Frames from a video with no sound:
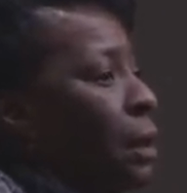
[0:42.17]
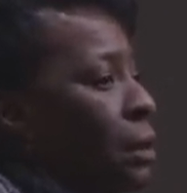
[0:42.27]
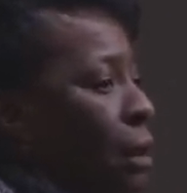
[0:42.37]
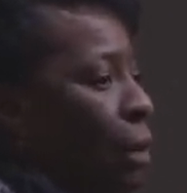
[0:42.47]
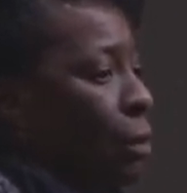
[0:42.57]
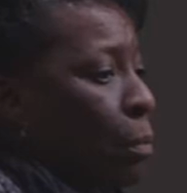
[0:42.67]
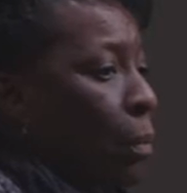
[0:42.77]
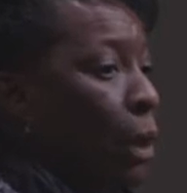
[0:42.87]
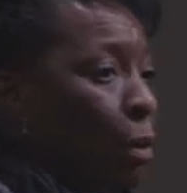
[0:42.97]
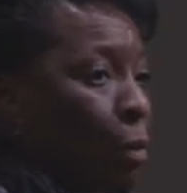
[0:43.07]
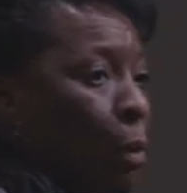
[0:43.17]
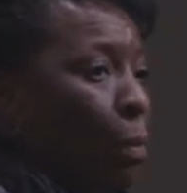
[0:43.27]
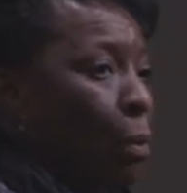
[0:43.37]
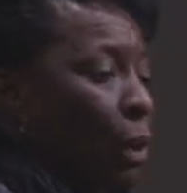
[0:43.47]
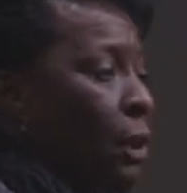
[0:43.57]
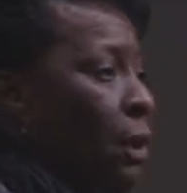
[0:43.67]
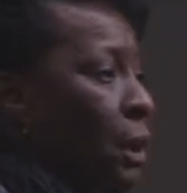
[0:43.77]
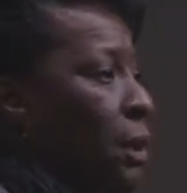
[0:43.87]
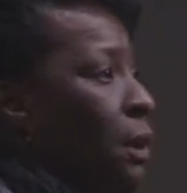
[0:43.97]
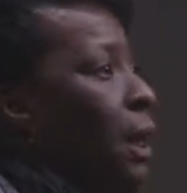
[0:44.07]
So the medical report
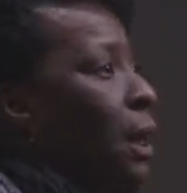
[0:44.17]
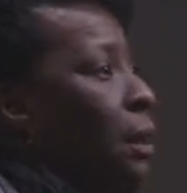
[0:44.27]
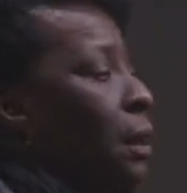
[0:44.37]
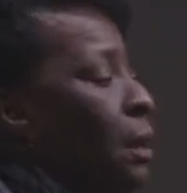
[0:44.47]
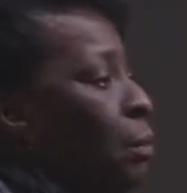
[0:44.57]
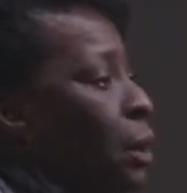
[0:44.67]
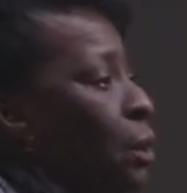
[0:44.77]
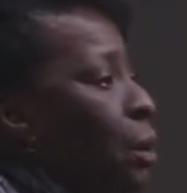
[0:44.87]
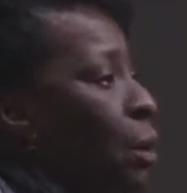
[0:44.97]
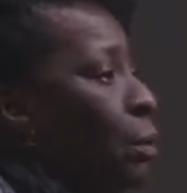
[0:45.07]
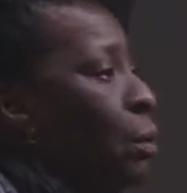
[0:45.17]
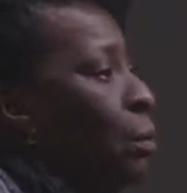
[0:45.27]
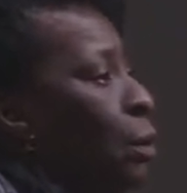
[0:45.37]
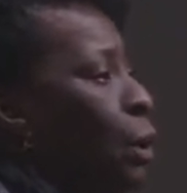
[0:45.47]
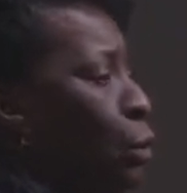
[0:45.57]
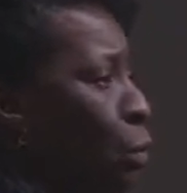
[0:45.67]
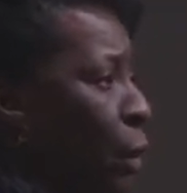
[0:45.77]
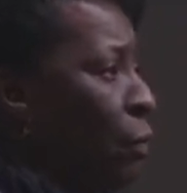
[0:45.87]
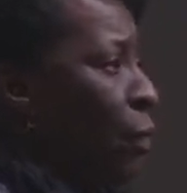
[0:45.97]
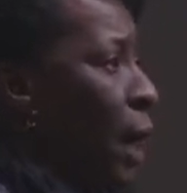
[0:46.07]
did say that it was a total of
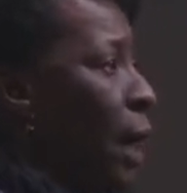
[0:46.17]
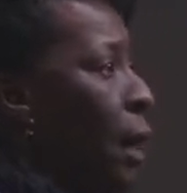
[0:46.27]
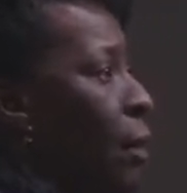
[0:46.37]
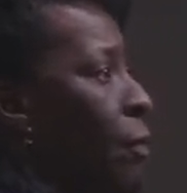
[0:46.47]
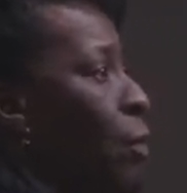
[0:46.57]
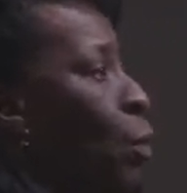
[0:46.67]
25